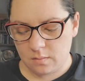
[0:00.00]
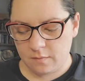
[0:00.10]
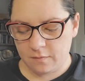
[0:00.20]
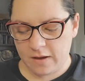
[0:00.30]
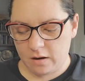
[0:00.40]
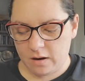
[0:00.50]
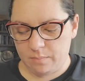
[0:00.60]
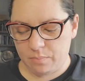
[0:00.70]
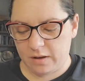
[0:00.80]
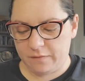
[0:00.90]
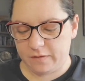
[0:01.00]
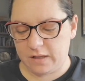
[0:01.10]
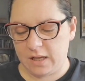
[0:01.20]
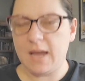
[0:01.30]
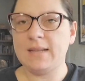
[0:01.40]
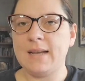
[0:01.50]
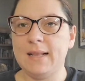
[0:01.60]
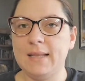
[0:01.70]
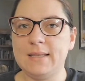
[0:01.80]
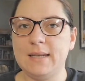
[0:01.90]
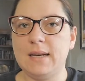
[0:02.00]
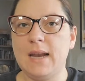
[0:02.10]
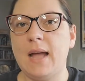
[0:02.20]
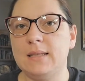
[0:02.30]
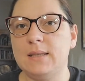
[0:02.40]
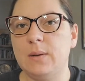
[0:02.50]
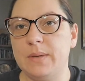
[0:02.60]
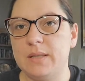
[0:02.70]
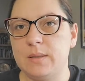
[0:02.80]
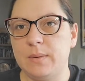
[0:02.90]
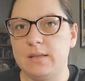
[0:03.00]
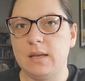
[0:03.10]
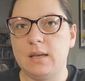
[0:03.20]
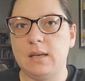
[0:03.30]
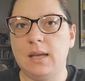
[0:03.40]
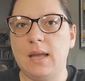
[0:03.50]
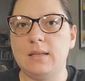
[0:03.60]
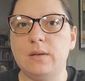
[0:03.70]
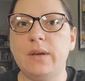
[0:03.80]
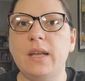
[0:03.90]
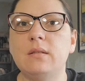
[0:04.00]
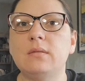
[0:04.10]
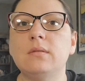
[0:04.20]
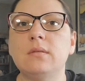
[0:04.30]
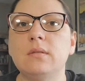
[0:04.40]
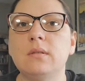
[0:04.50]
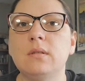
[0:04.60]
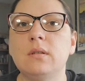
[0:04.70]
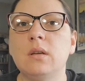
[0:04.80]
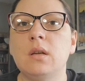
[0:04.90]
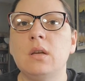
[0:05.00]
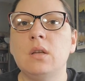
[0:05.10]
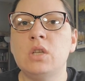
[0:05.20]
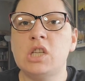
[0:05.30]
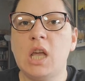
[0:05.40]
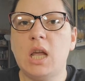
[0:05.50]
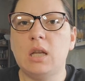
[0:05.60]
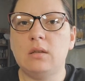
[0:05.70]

Very briefly, I tied this in a knot so Mr. Bunsen couldn't get to it. Change.